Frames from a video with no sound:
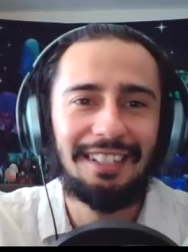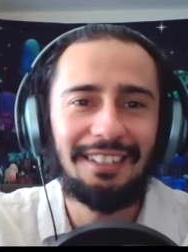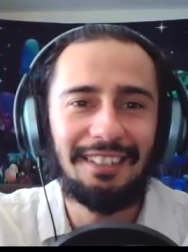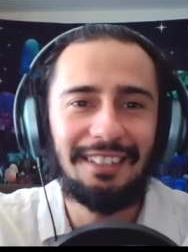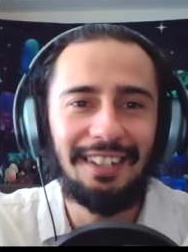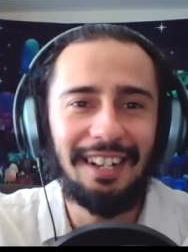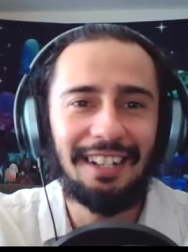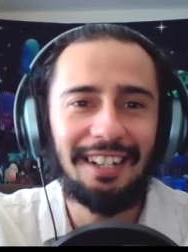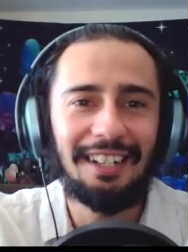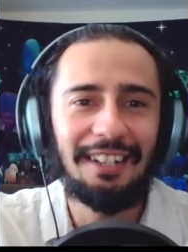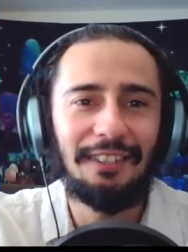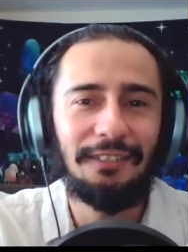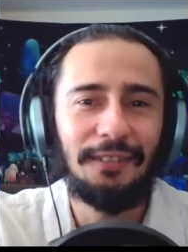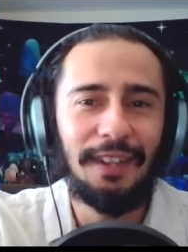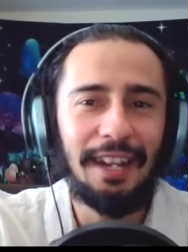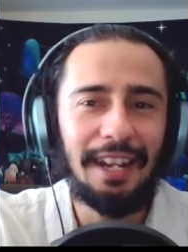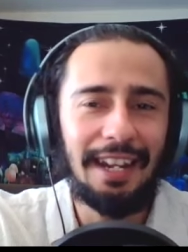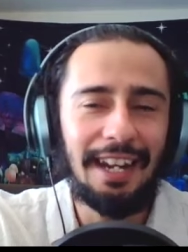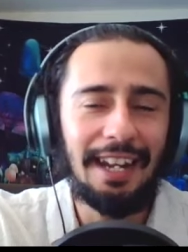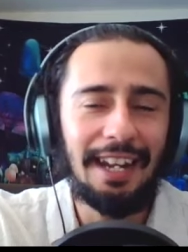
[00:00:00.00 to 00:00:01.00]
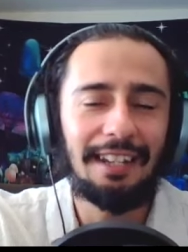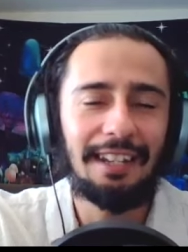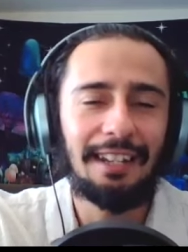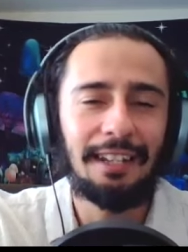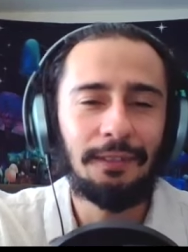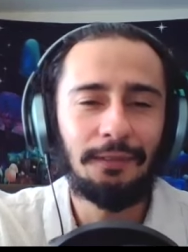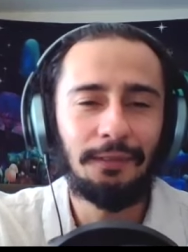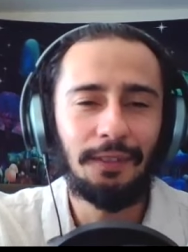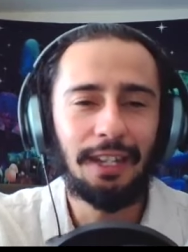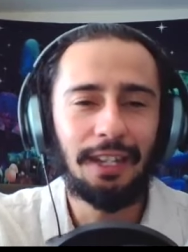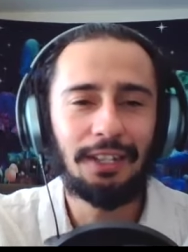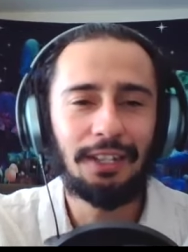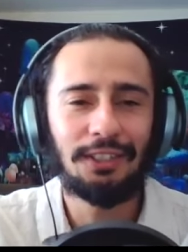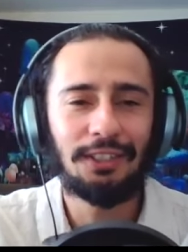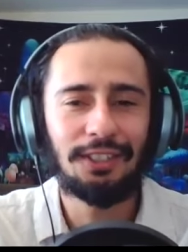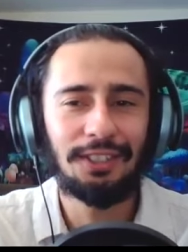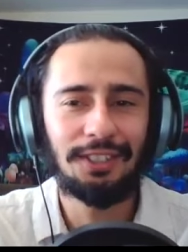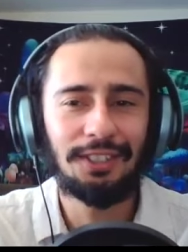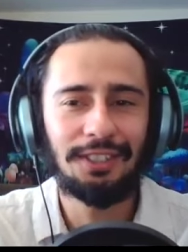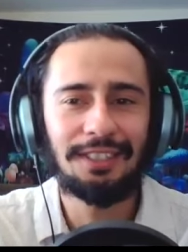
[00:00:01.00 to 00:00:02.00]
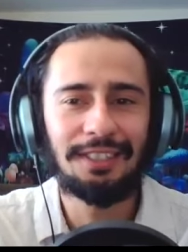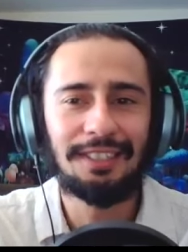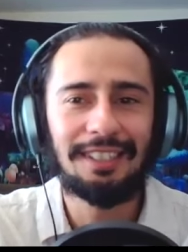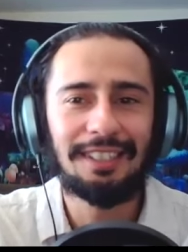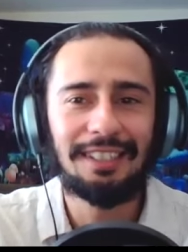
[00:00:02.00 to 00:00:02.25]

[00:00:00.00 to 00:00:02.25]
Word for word: right? The fake alien invasion.